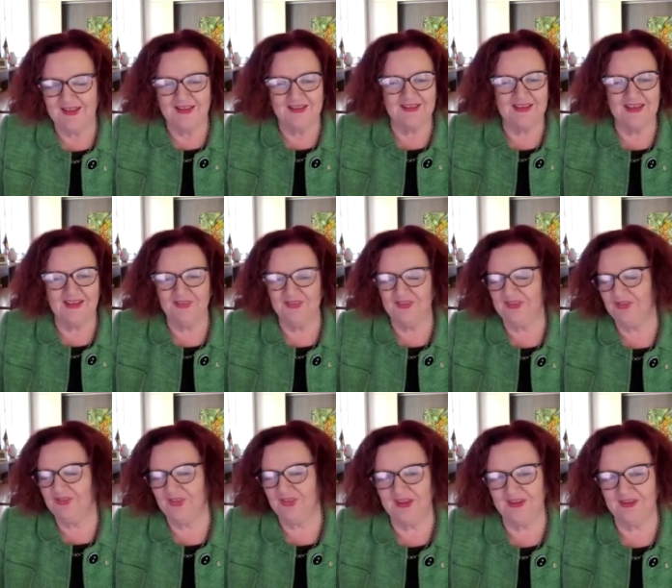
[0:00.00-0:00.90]
Cathy,
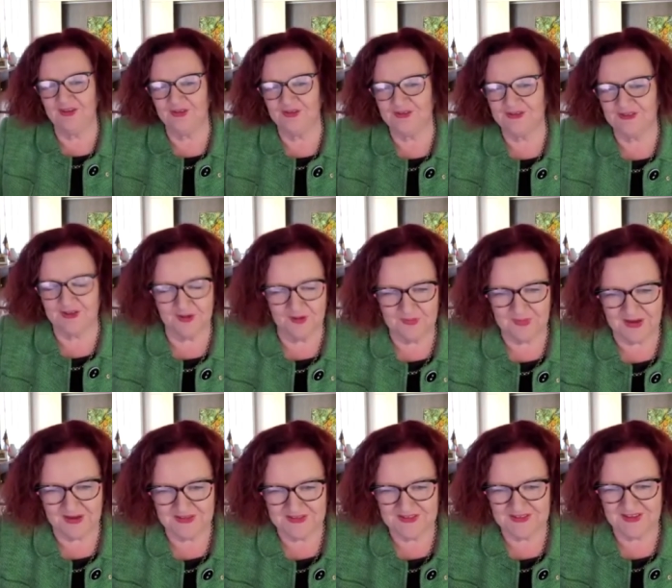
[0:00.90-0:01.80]
thank you so
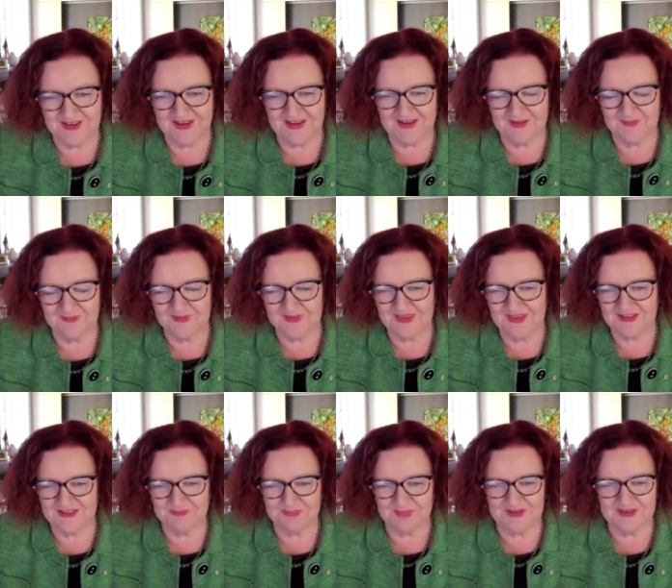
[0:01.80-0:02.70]
much. Um,
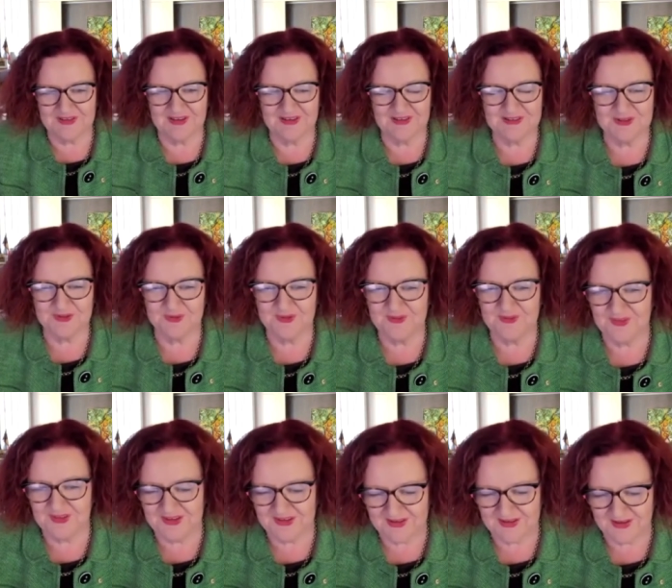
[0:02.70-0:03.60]
that's been a
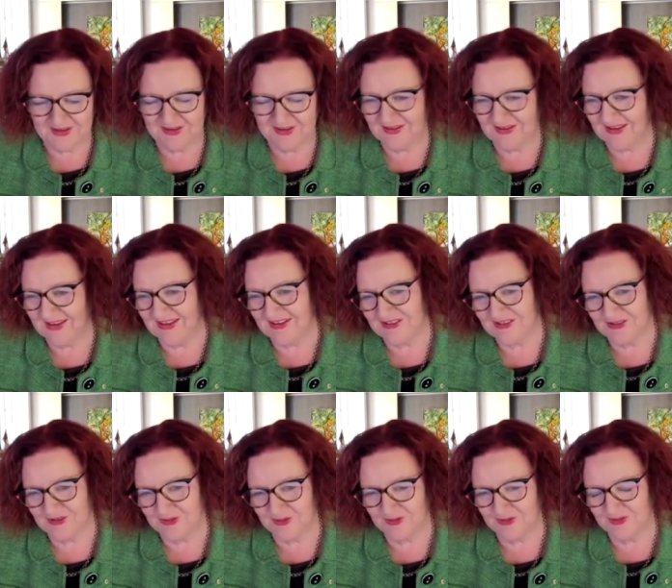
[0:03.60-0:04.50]
terrific uh, end
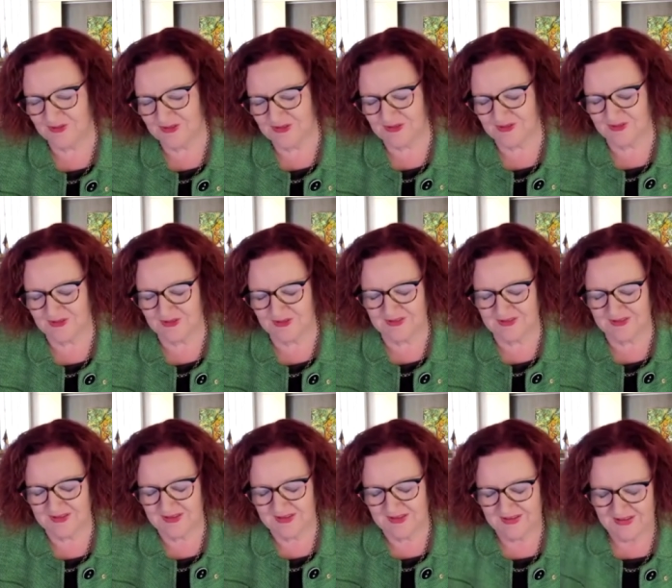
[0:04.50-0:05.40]
to, to the
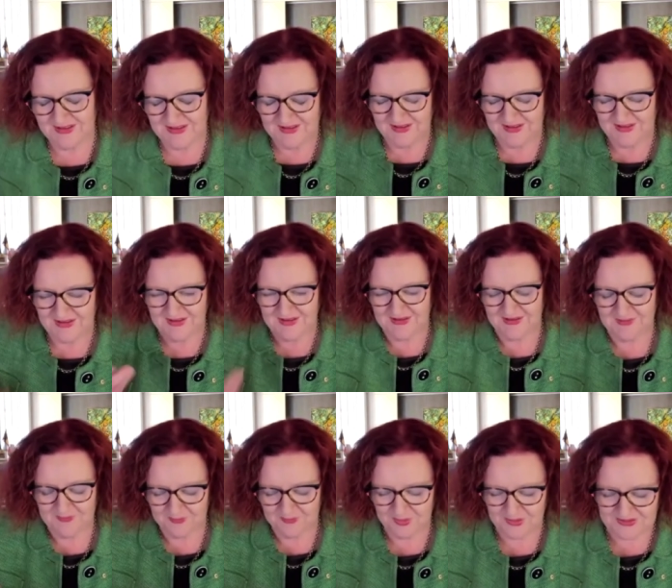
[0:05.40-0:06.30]
uh,
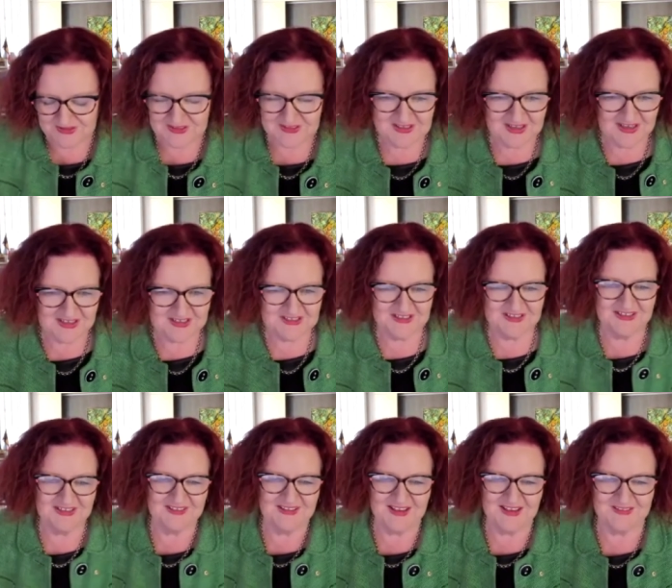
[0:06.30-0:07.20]
presentation
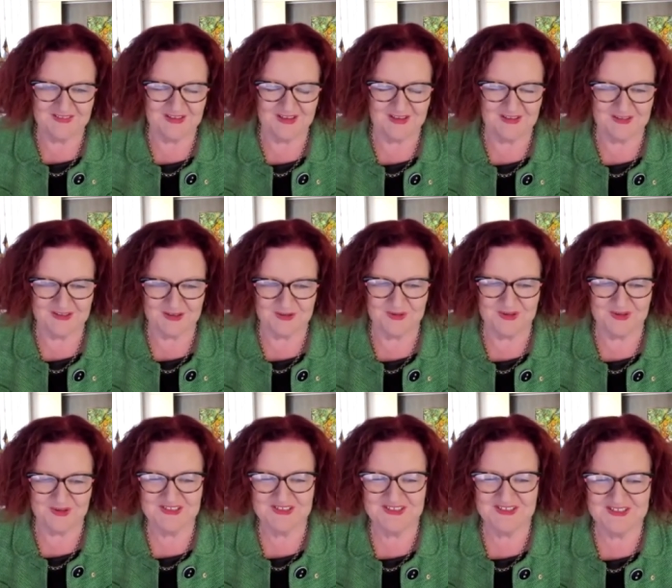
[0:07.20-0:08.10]
and, and, and the
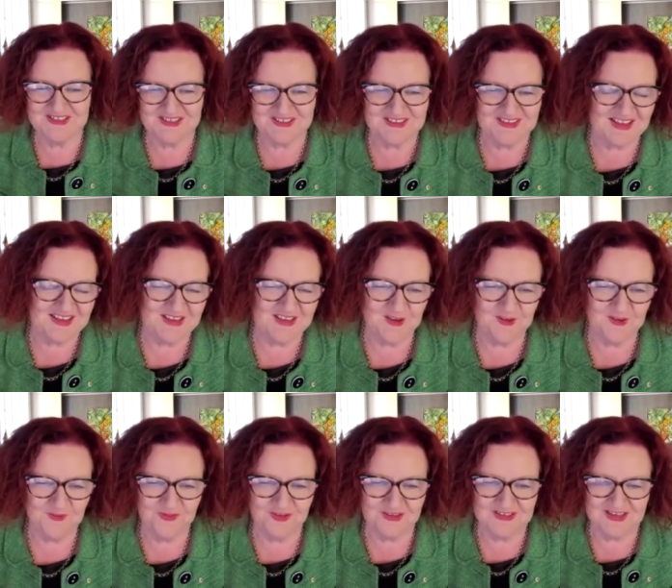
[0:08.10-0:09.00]
questions. And thank you
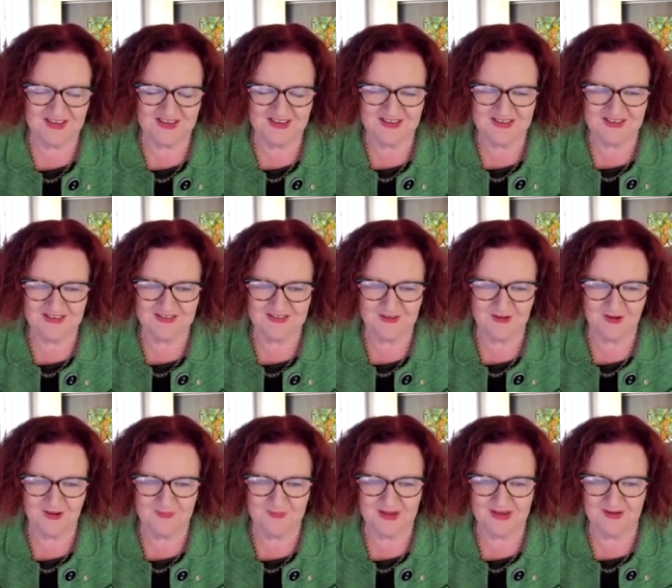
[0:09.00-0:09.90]
for taking
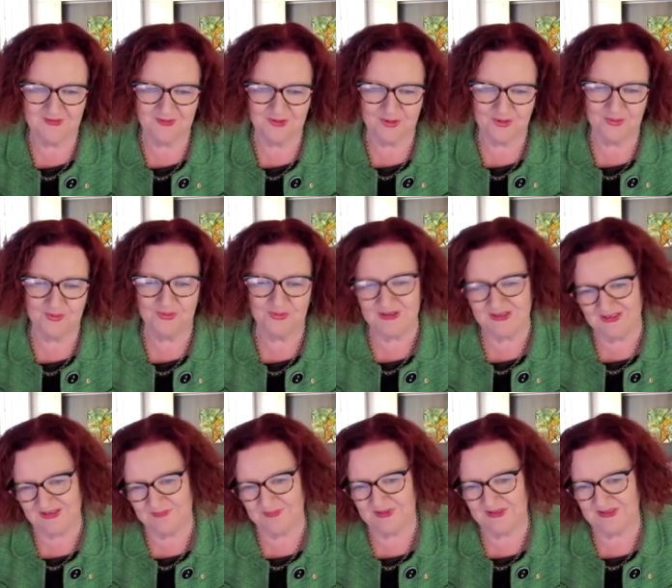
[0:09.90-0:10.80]
time out of your
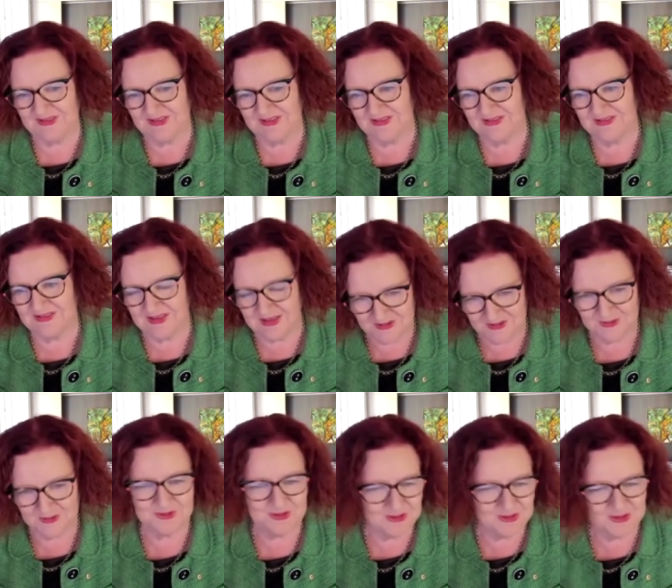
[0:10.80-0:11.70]
really busy
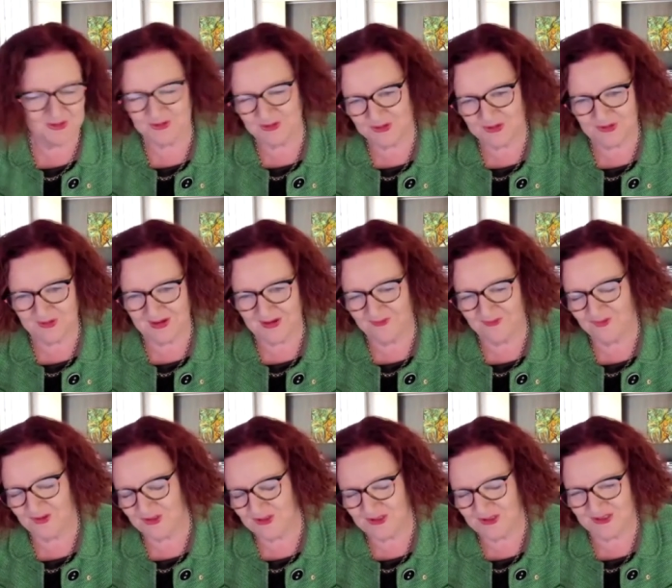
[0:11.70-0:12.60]
schedule to talk to our
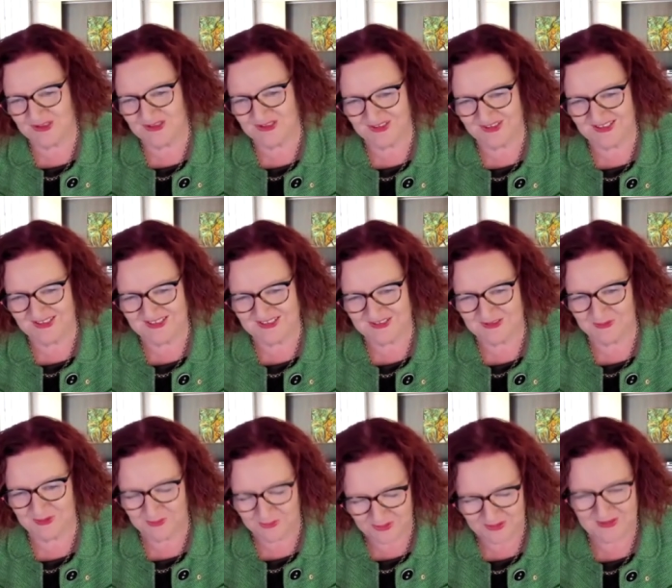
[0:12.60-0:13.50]
future scientists.
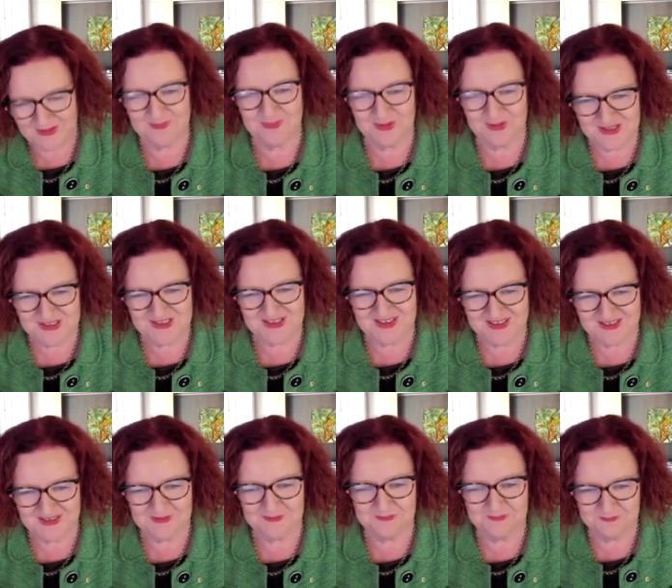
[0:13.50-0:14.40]
We really appreciate it.